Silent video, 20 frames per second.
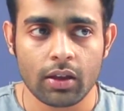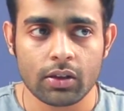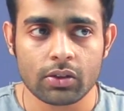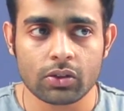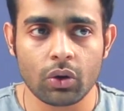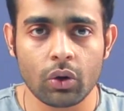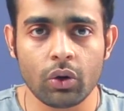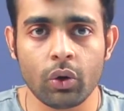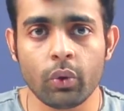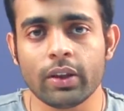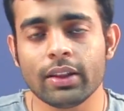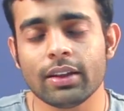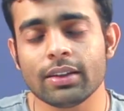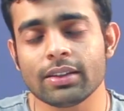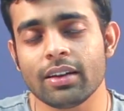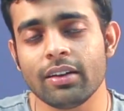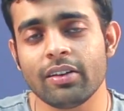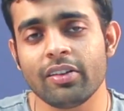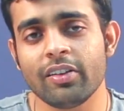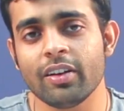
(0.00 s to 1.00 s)
So doing
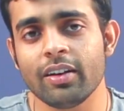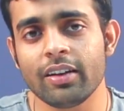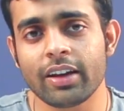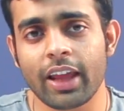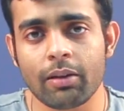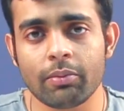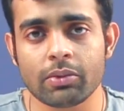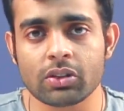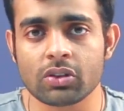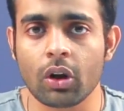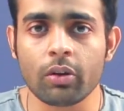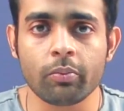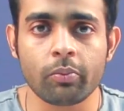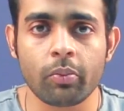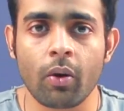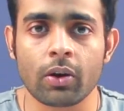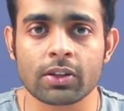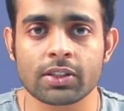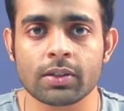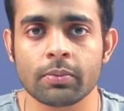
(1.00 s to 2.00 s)
this in real time is not
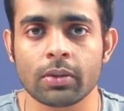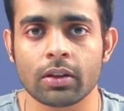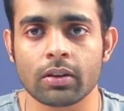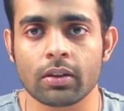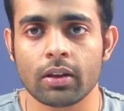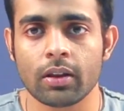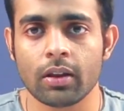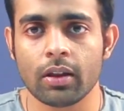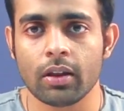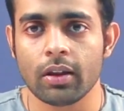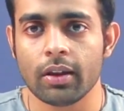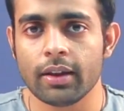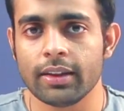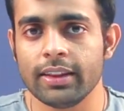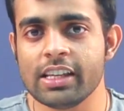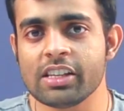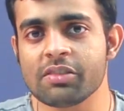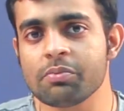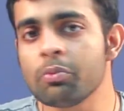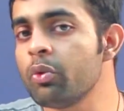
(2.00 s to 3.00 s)
possible.
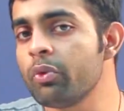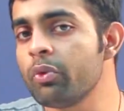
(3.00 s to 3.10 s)
These